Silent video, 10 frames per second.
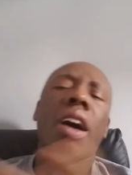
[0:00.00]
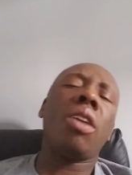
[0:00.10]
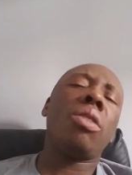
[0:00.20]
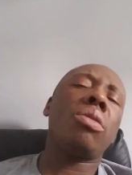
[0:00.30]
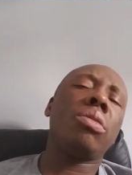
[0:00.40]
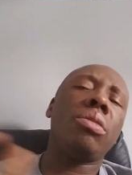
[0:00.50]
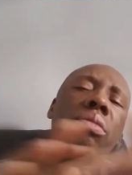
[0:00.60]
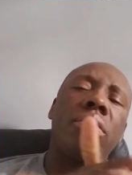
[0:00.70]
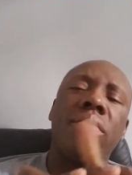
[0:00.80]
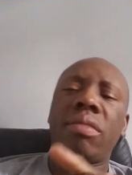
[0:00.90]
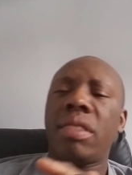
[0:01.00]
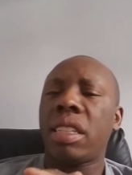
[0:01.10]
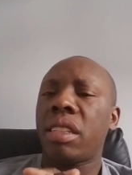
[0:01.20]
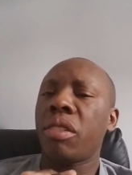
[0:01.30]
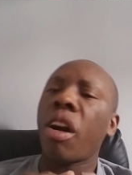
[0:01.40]
Oh, you,
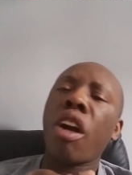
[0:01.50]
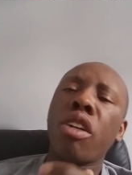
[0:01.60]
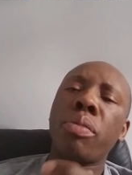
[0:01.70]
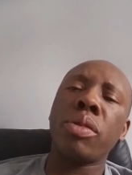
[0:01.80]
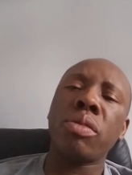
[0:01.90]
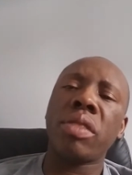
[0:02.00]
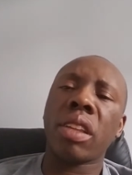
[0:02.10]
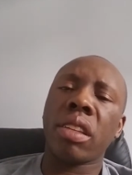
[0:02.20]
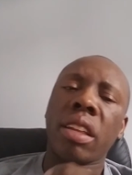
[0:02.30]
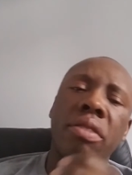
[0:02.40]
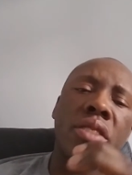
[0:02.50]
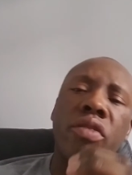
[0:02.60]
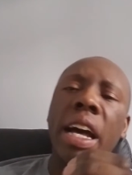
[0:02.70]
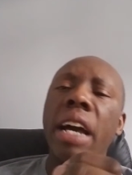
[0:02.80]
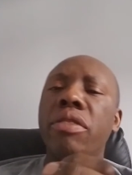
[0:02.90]
you're horrible. They, they've
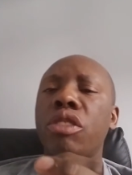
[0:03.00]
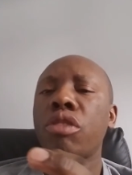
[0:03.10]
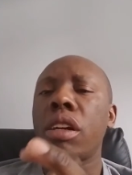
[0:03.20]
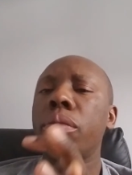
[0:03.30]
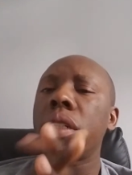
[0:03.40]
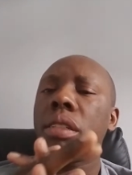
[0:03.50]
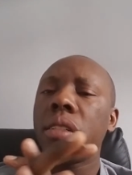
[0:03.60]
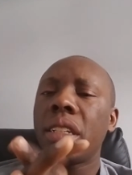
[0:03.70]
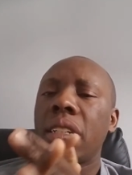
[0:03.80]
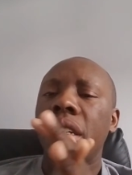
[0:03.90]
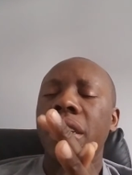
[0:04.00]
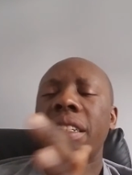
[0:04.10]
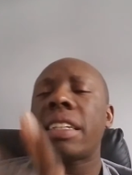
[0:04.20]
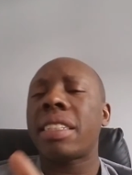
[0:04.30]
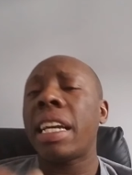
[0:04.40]
survived the trauma.
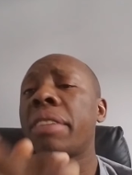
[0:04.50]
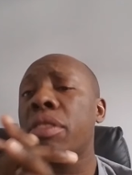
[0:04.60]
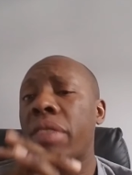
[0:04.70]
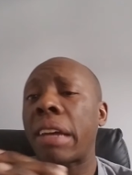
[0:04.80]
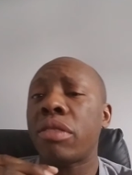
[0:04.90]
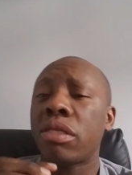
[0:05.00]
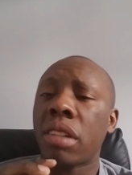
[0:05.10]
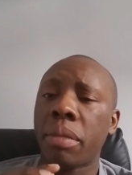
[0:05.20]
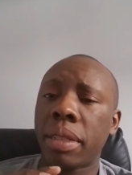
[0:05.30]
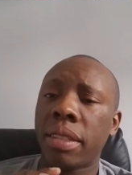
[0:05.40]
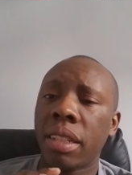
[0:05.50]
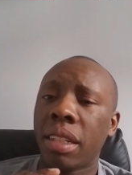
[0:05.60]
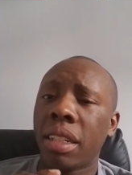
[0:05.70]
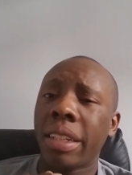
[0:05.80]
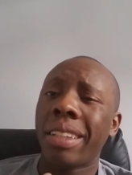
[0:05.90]
Yes, they have survived the trauma,
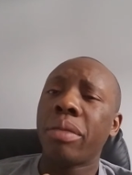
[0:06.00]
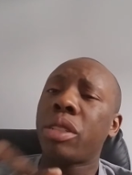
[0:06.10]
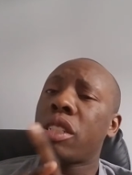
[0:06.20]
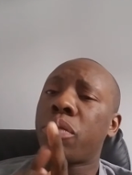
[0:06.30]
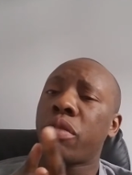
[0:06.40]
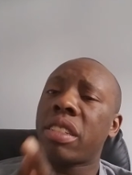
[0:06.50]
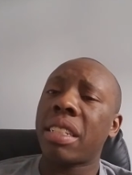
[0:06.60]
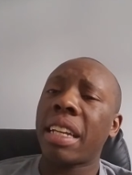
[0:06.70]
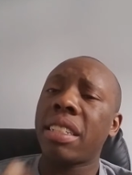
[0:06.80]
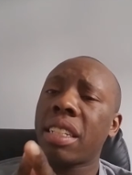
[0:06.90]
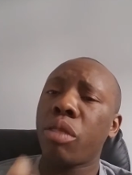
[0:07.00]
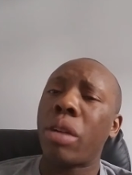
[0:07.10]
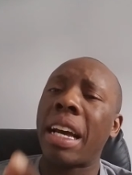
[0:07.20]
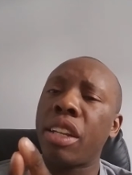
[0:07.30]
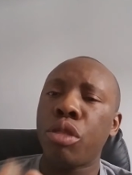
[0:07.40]
which is precisely
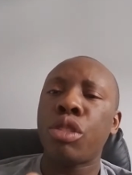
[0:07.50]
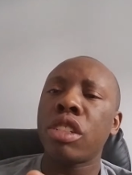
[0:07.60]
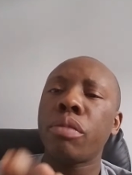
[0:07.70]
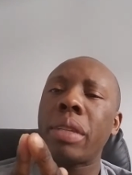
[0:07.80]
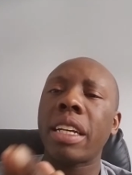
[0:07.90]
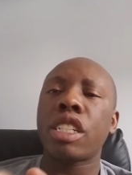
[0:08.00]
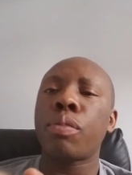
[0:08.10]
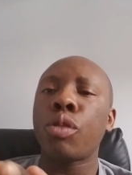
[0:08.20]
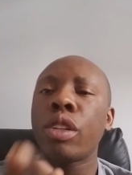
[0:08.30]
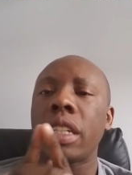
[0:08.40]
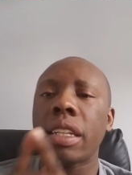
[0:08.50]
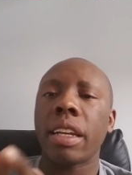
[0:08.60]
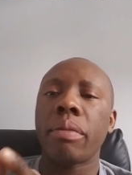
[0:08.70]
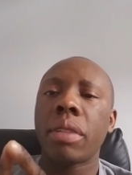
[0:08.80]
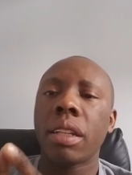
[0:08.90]
why you shouldn't be exploiting
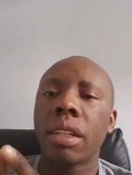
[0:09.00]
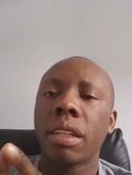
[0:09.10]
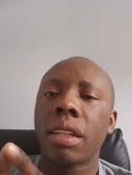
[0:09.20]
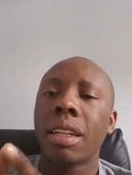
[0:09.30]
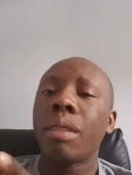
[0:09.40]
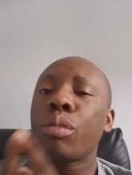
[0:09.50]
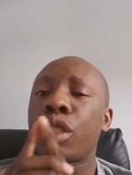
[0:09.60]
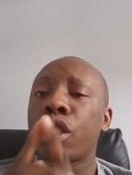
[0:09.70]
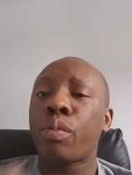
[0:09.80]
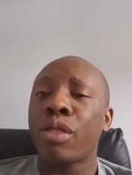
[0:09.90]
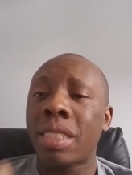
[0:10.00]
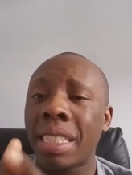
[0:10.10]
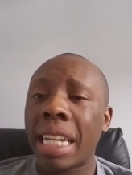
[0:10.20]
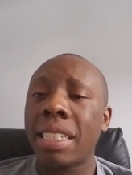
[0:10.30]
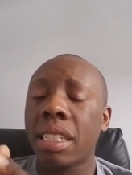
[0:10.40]
them, which is
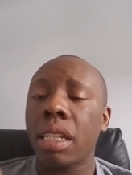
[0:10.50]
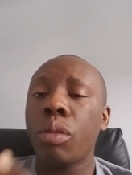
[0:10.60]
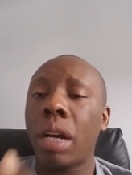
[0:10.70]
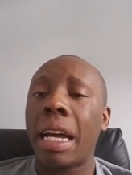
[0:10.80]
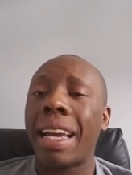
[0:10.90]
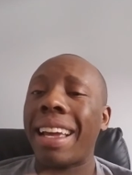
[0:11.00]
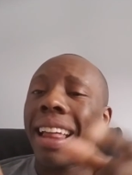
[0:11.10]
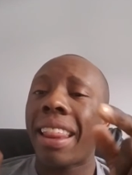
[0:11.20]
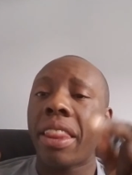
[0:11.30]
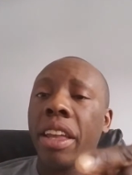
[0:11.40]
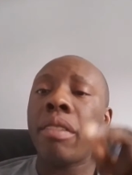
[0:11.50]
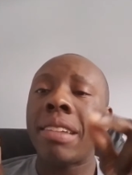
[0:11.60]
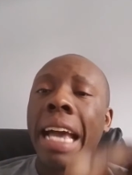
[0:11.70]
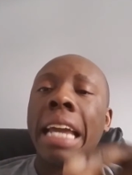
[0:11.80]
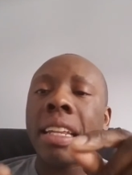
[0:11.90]
precisely why
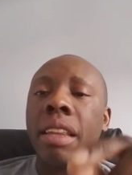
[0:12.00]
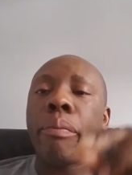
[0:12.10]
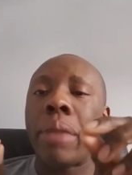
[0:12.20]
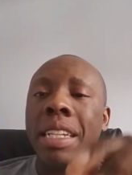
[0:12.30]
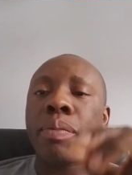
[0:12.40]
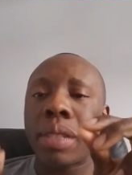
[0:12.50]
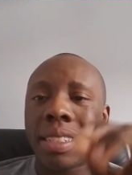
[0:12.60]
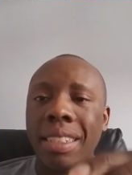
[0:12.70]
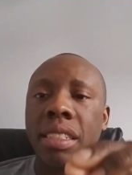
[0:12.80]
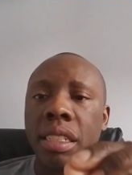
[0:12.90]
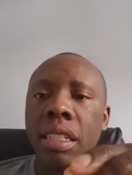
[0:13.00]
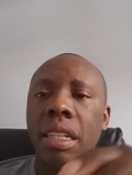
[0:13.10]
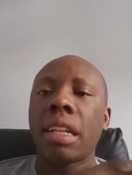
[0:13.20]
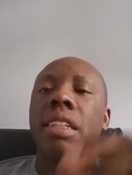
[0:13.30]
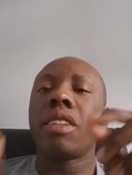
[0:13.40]
they're not in the best position
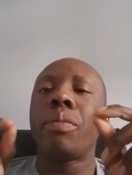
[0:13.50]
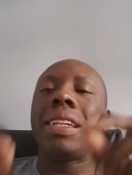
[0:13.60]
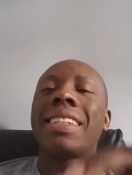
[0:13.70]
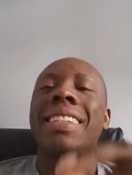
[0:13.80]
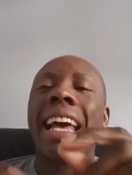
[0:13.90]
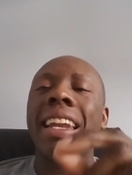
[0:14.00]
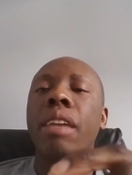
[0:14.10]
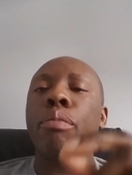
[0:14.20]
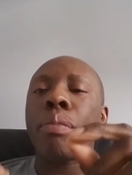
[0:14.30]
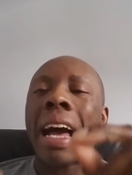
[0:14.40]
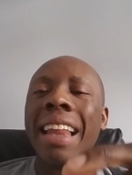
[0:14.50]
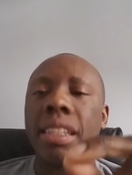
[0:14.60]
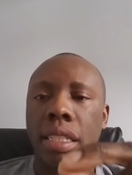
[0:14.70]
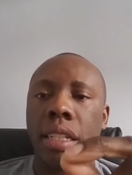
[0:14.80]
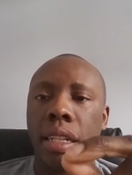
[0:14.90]
to be deciding
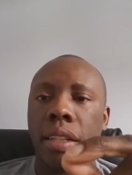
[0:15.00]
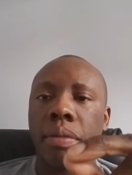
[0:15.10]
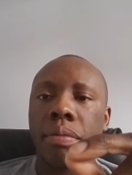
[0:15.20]
policy.